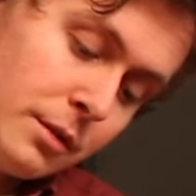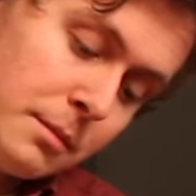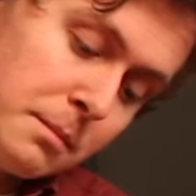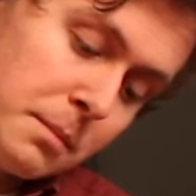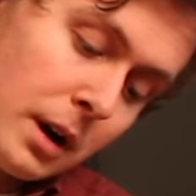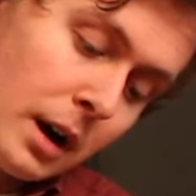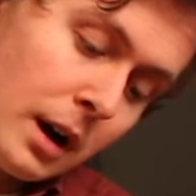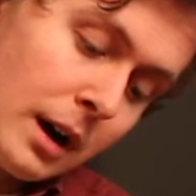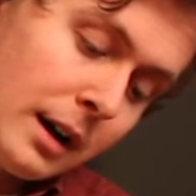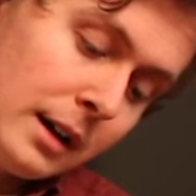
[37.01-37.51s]

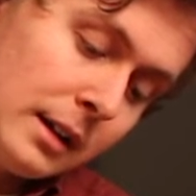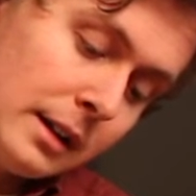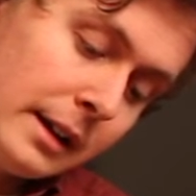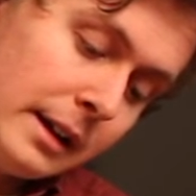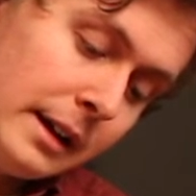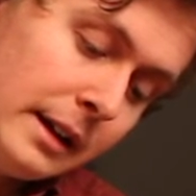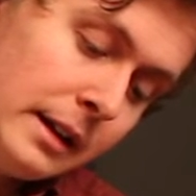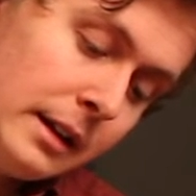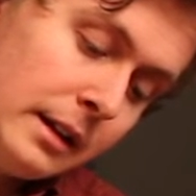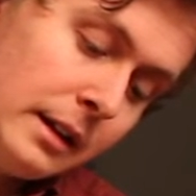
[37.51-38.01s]

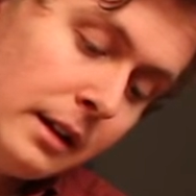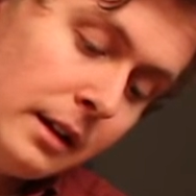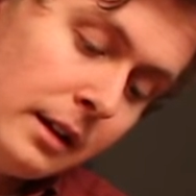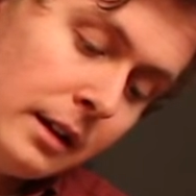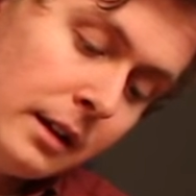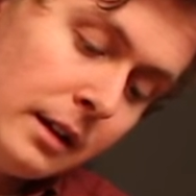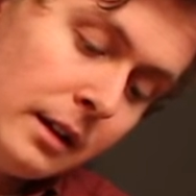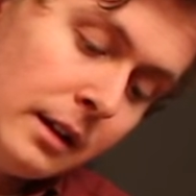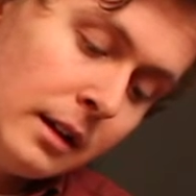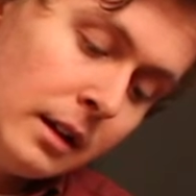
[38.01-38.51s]
Partly,
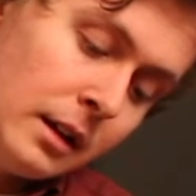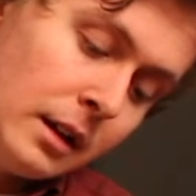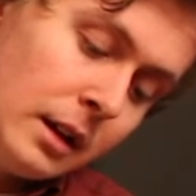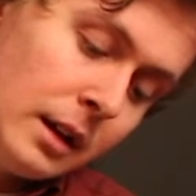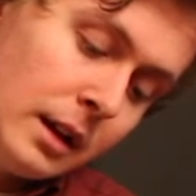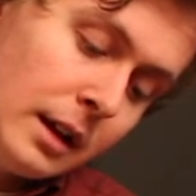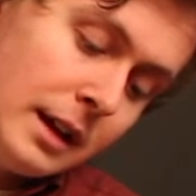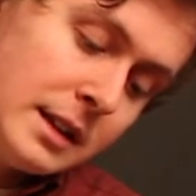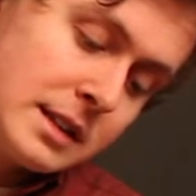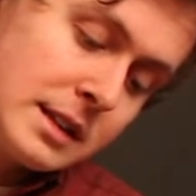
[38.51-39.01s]

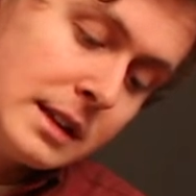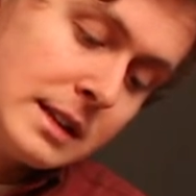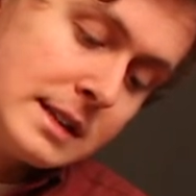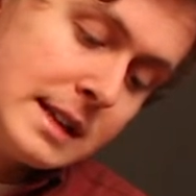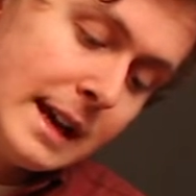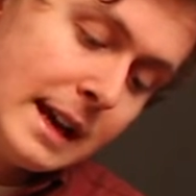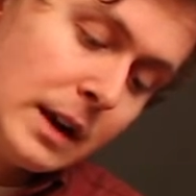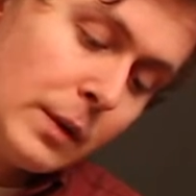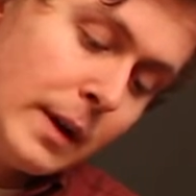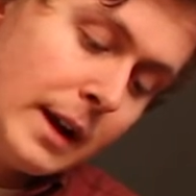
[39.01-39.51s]
it's going to
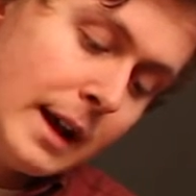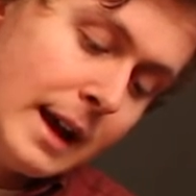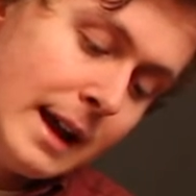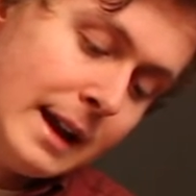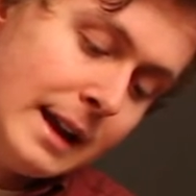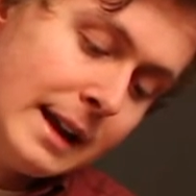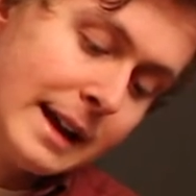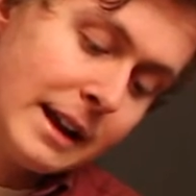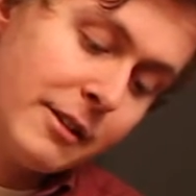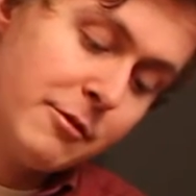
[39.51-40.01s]
take away
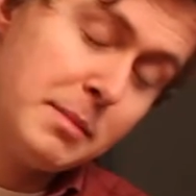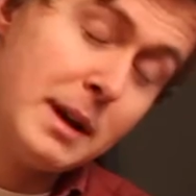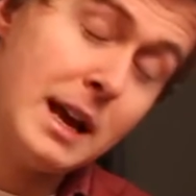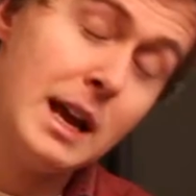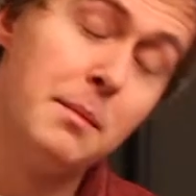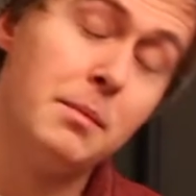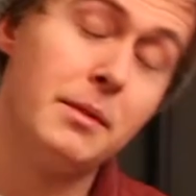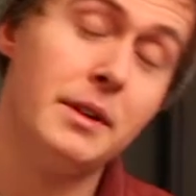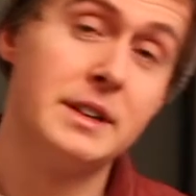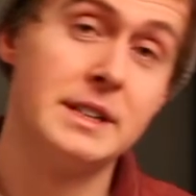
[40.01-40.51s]
any kind of
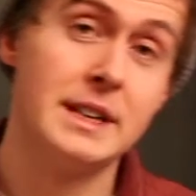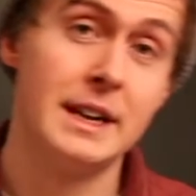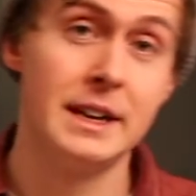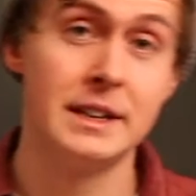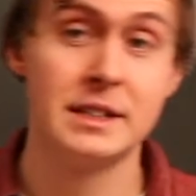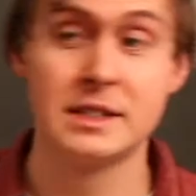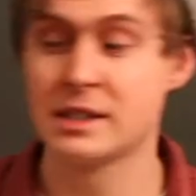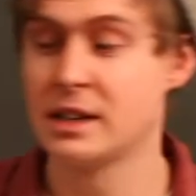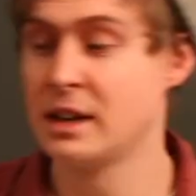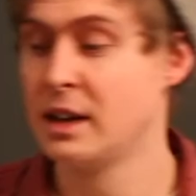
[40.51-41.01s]
papery
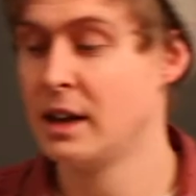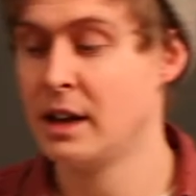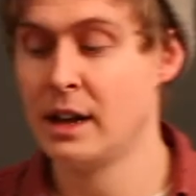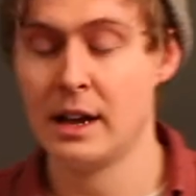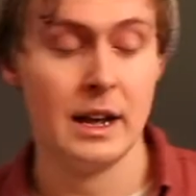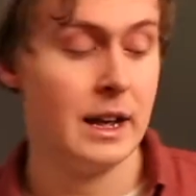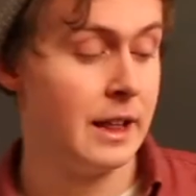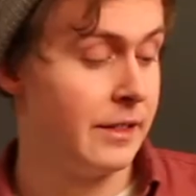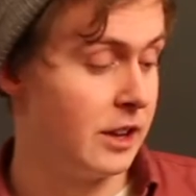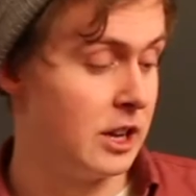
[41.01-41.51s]
taste
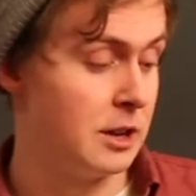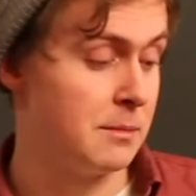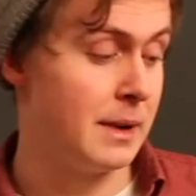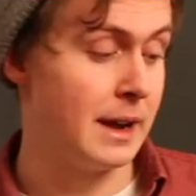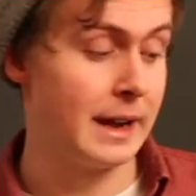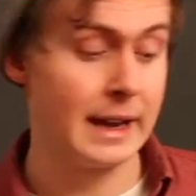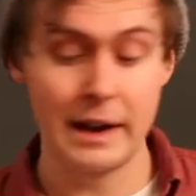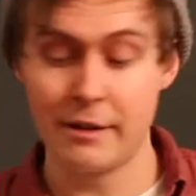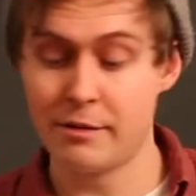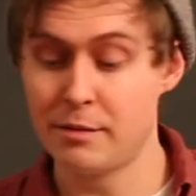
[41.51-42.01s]
that you
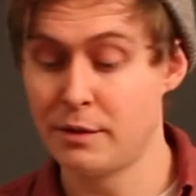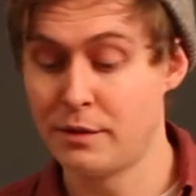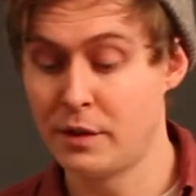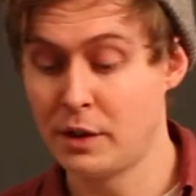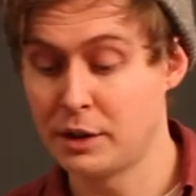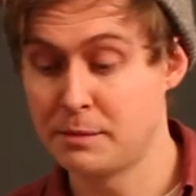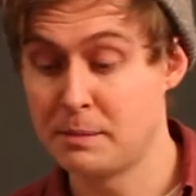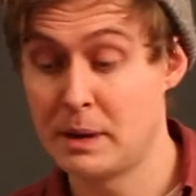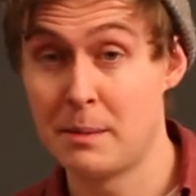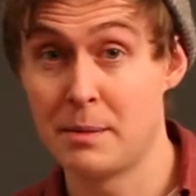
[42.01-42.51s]
might get from the
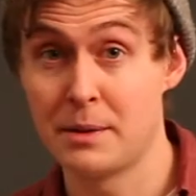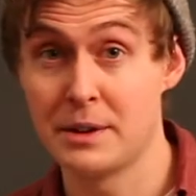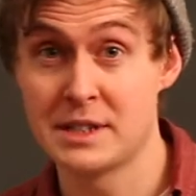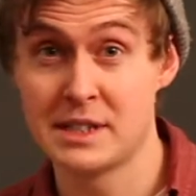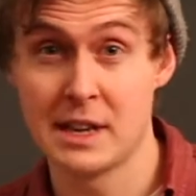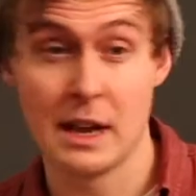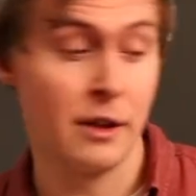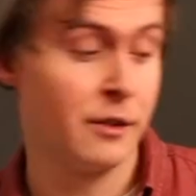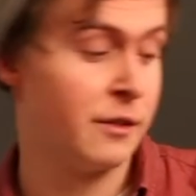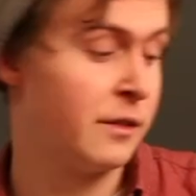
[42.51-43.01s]
filter paper
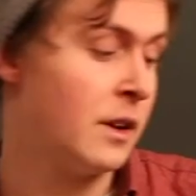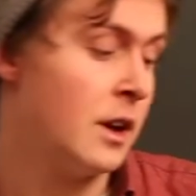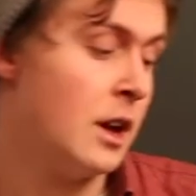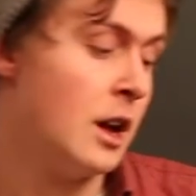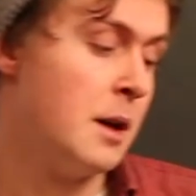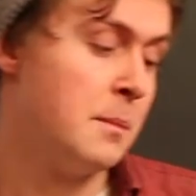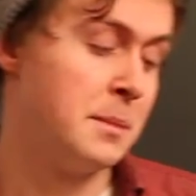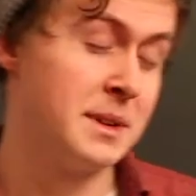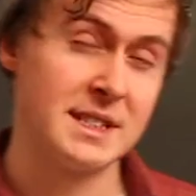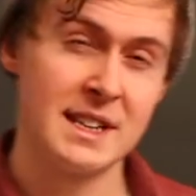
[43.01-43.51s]
itself,
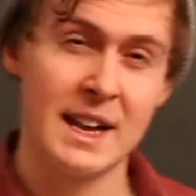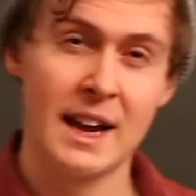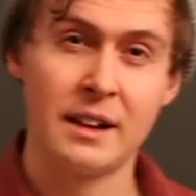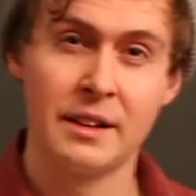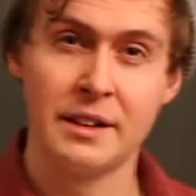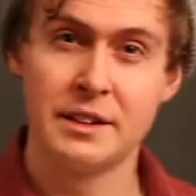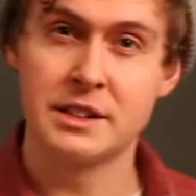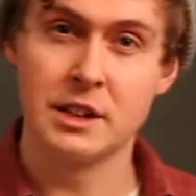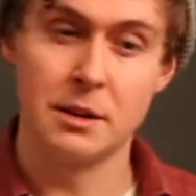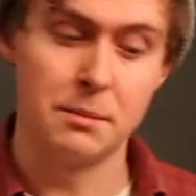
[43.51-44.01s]
but
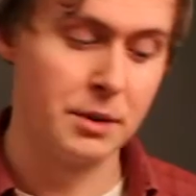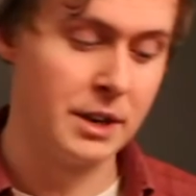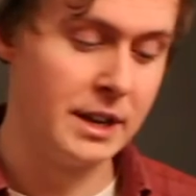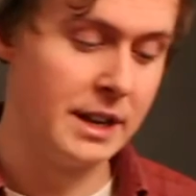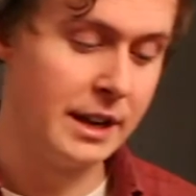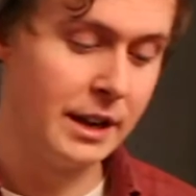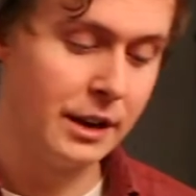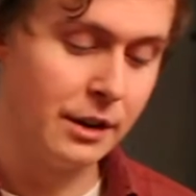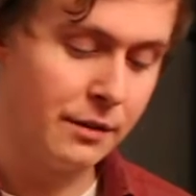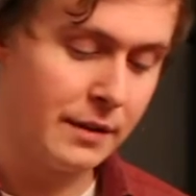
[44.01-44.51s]
secondly, it's going to
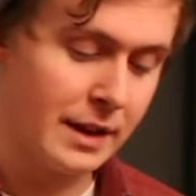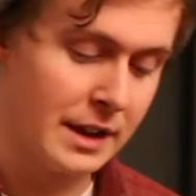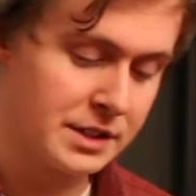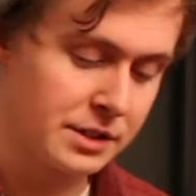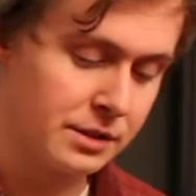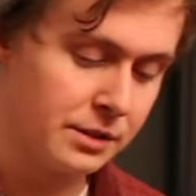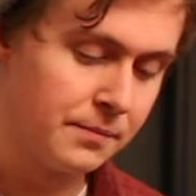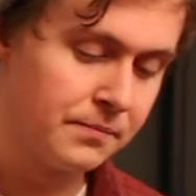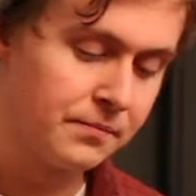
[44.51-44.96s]
preheat your vessel.